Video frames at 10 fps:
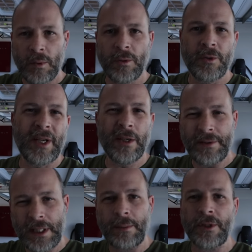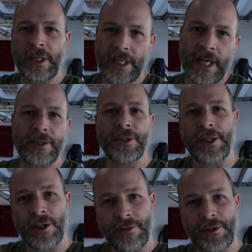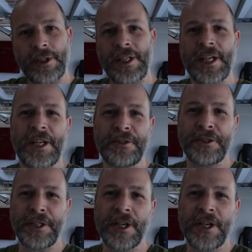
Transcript: So I don't have to keep turning it on, turning it off, turning it on, turning it